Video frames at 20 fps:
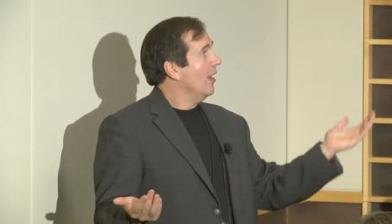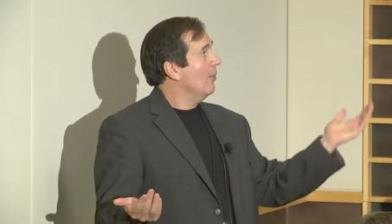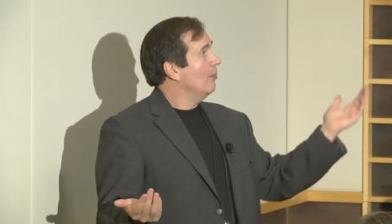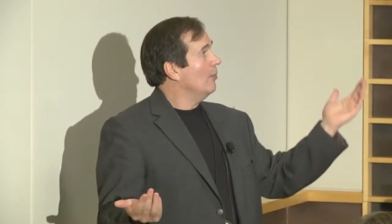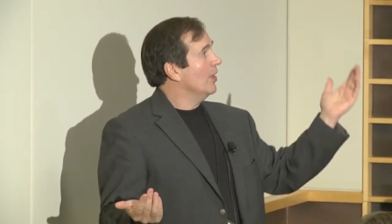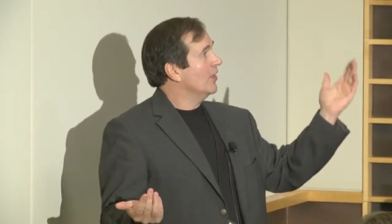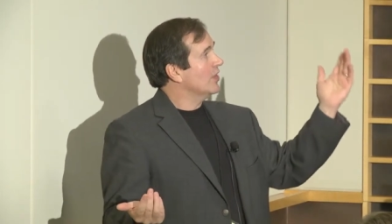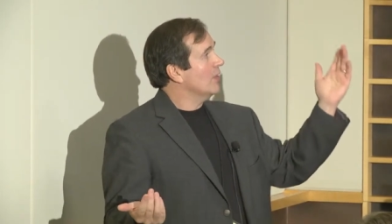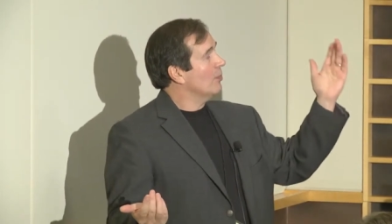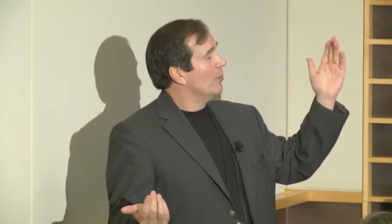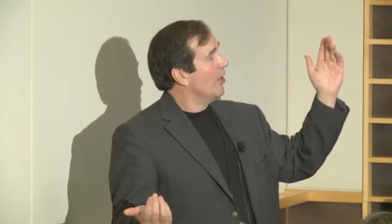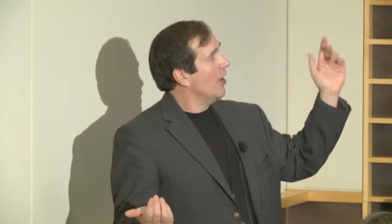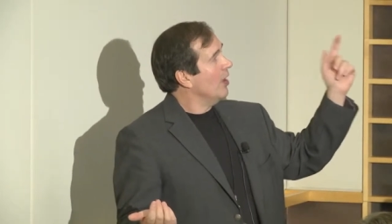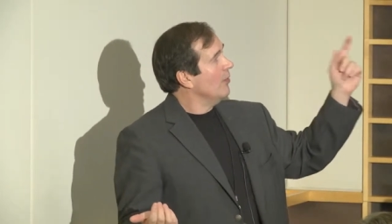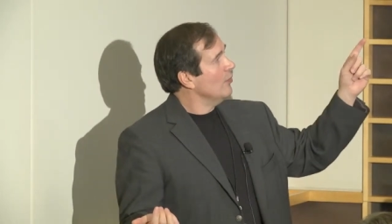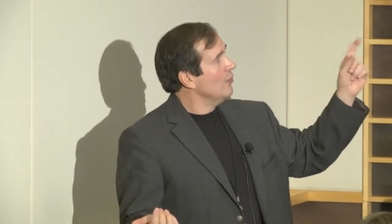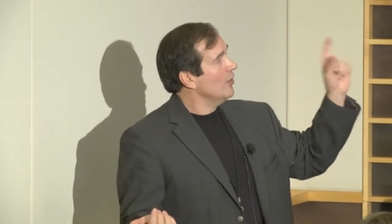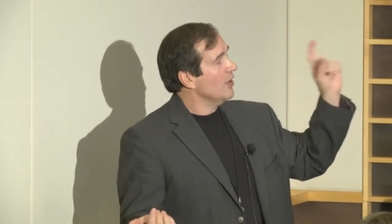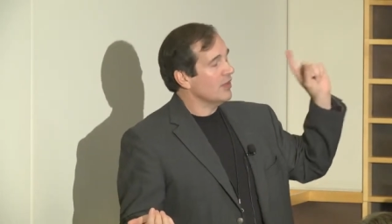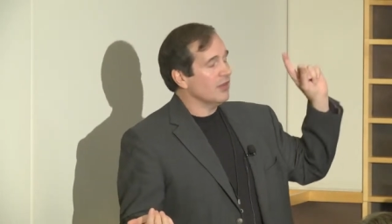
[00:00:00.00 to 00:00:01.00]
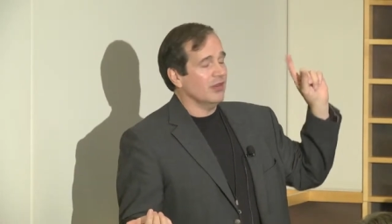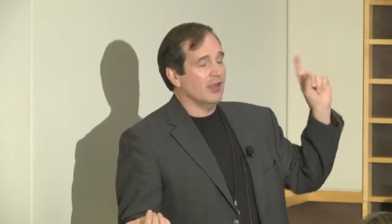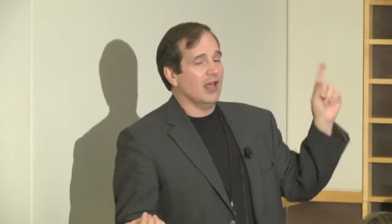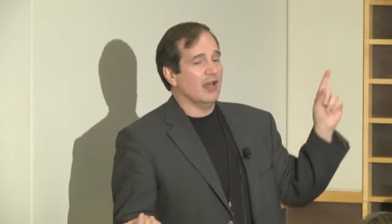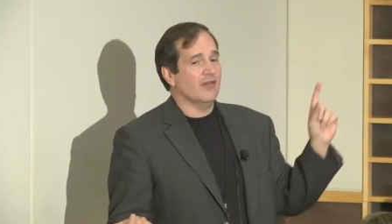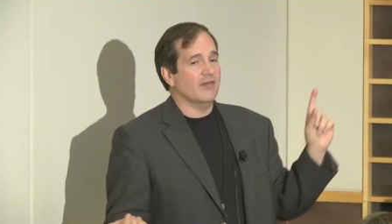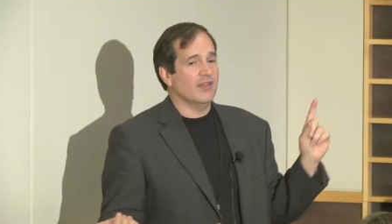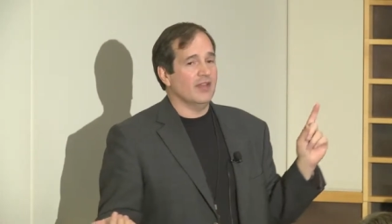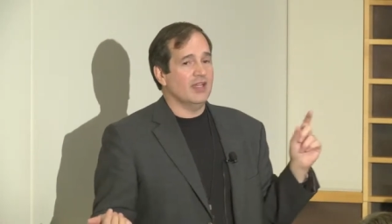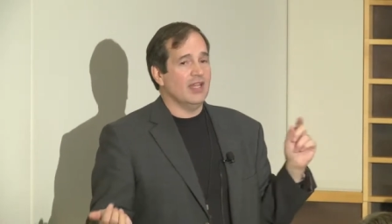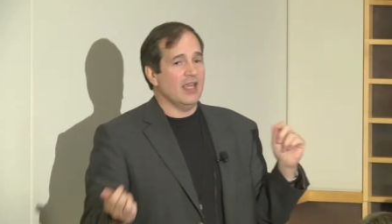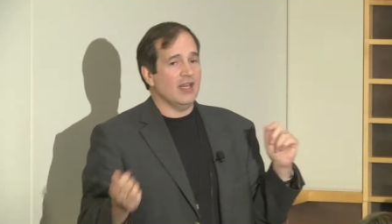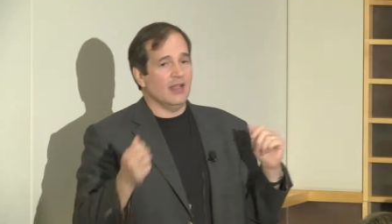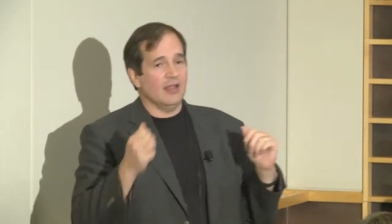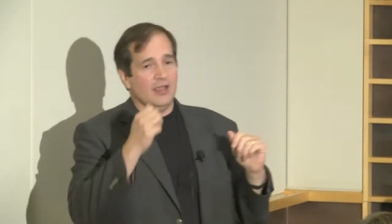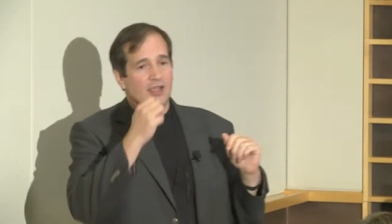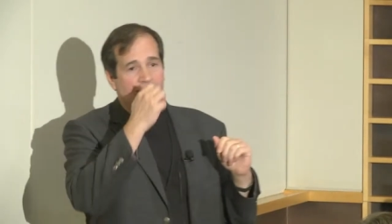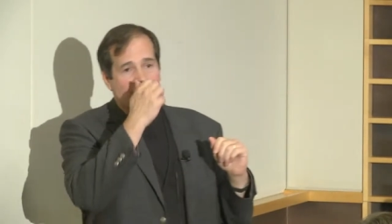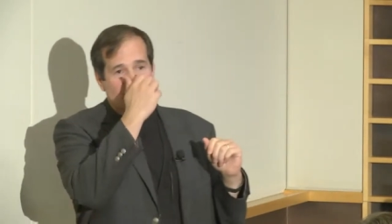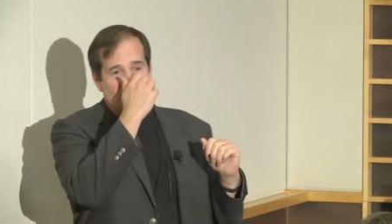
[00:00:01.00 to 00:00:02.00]
But the problem with a lot of the
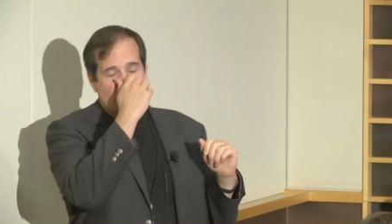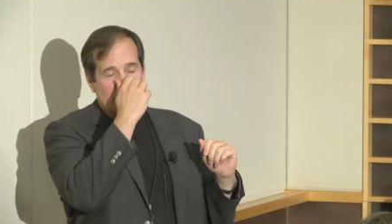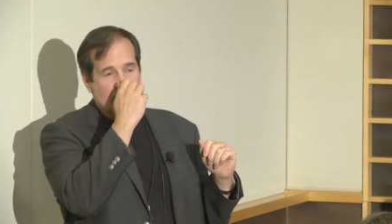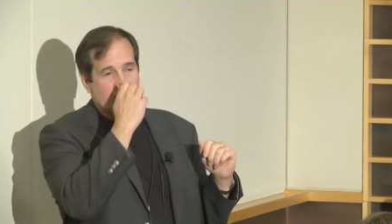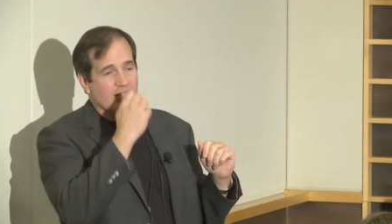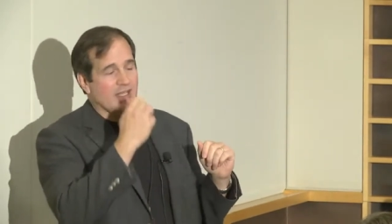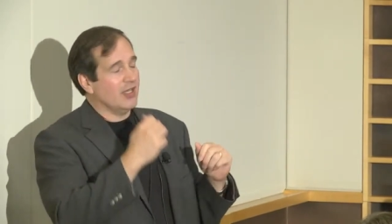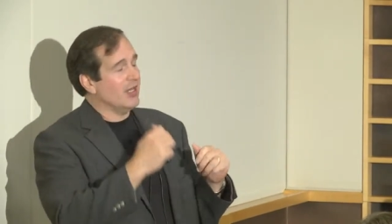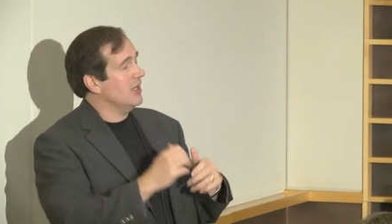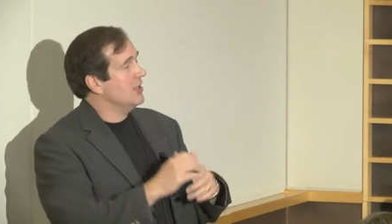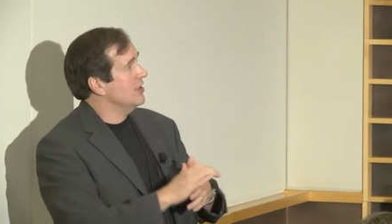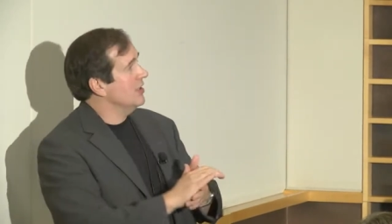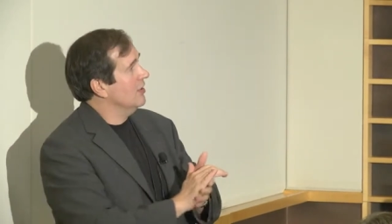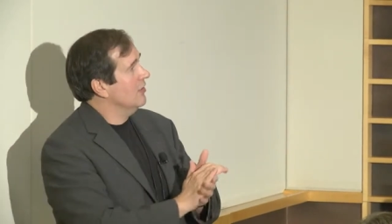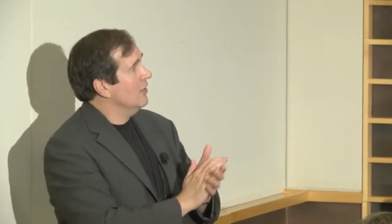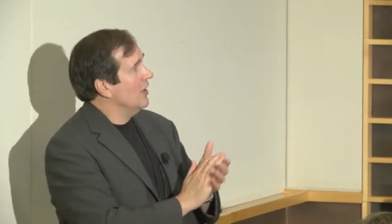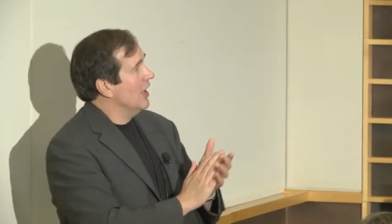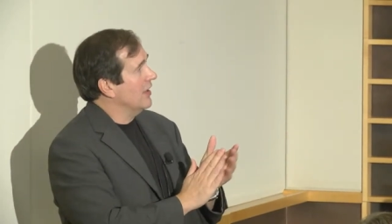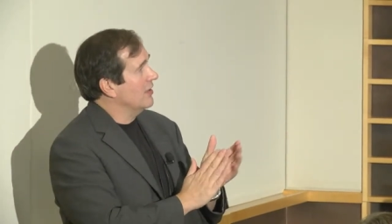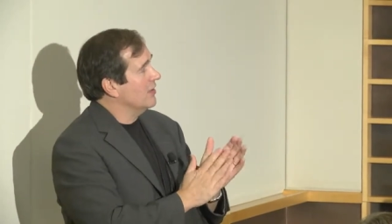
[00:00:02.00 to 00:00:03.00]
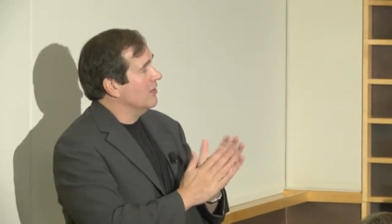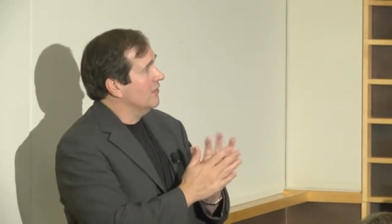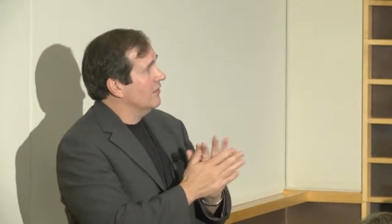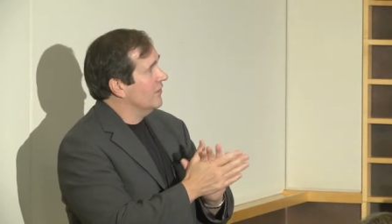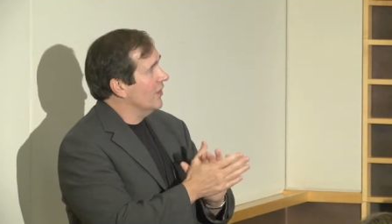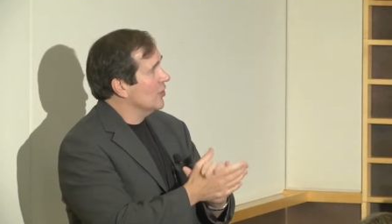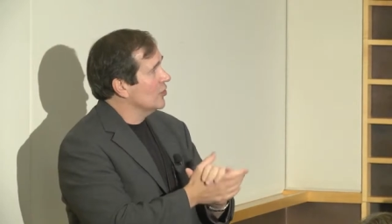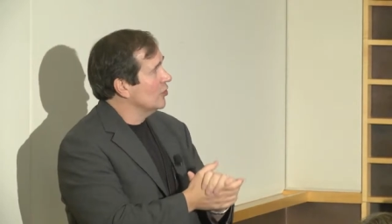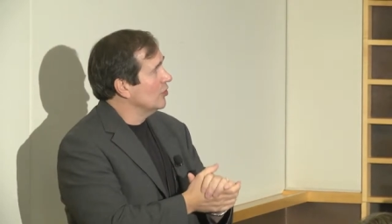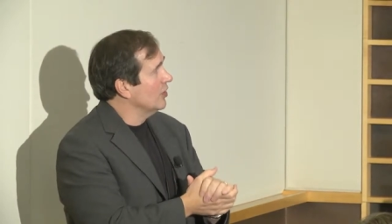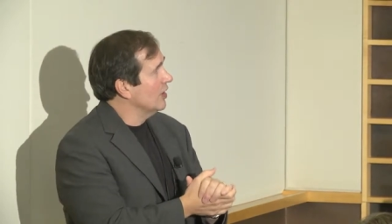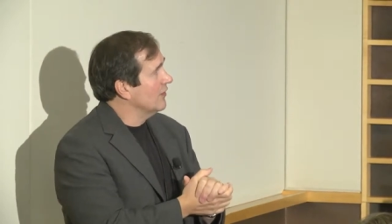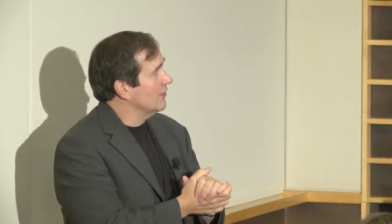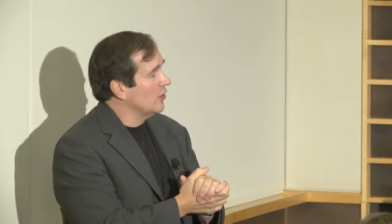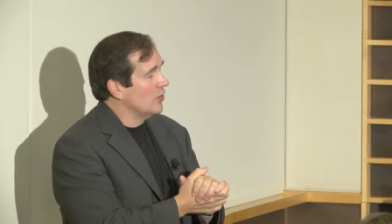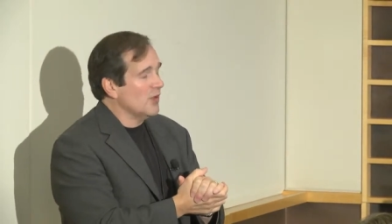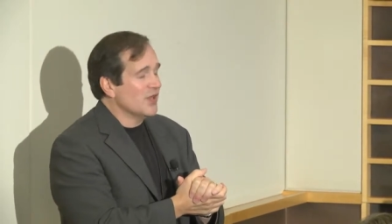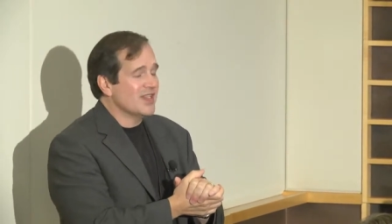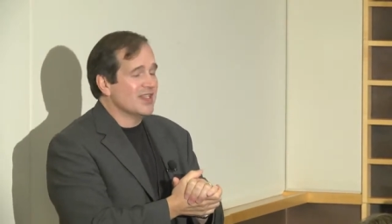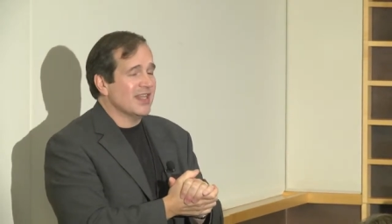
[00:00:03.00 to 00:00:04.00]
data exchanges that I did at the federal
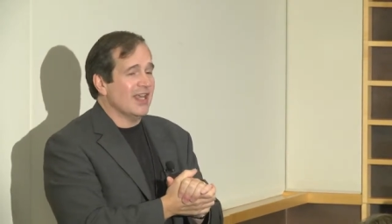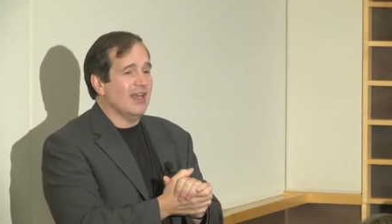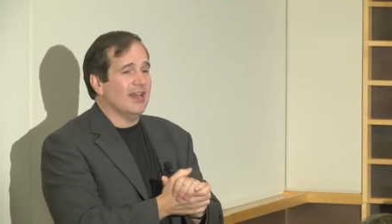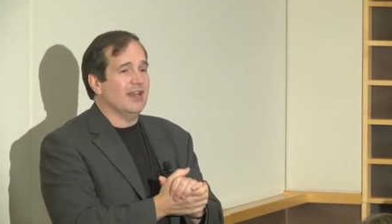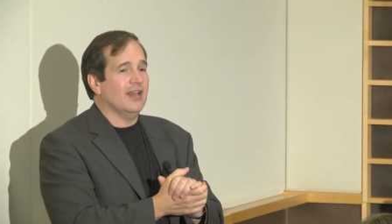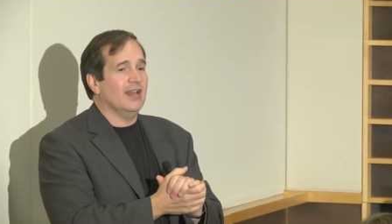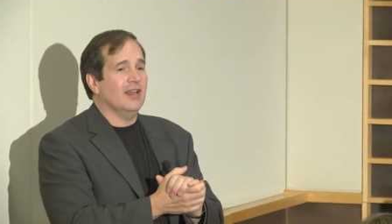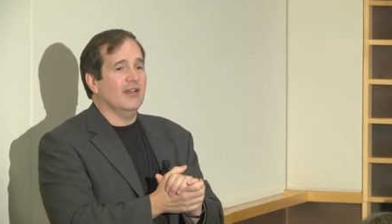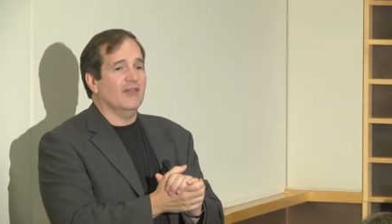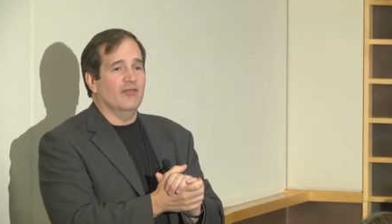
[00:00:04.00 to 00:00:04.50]
level was that